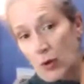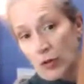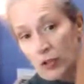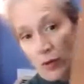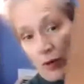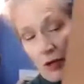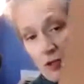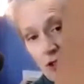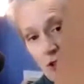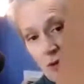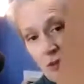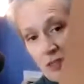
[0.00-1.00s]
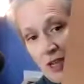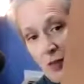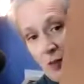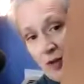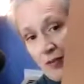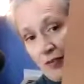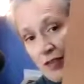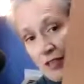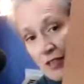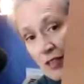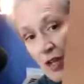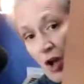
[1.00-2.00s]
going to want to do is get one of
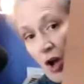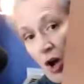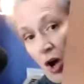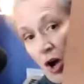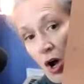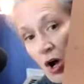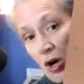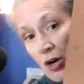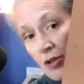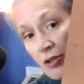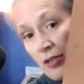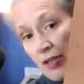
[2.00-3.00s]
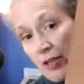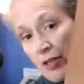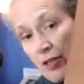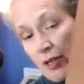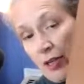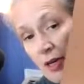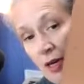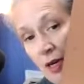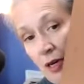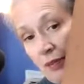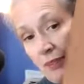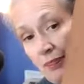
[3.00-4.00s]
these hard
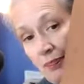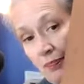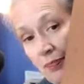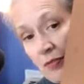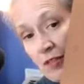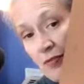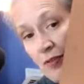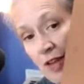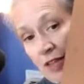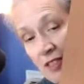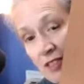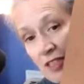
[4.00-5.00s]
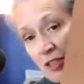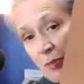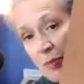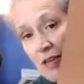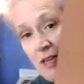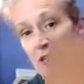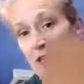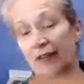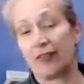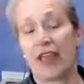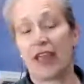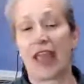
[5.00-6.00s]
devices at the beginning
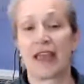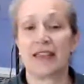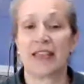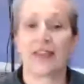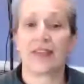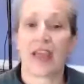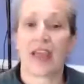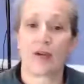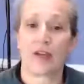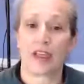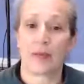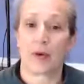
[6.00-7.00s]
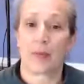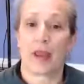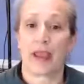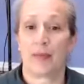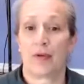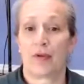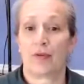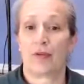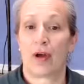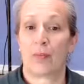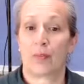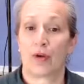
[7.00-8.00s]
and the end, and that'll keep your paper
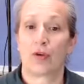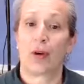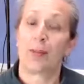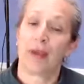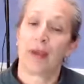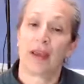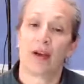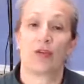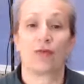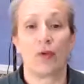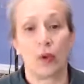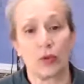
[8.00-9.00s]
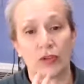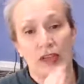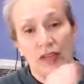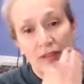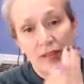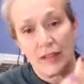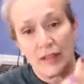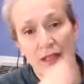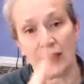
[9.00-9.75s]
from crimping or folding,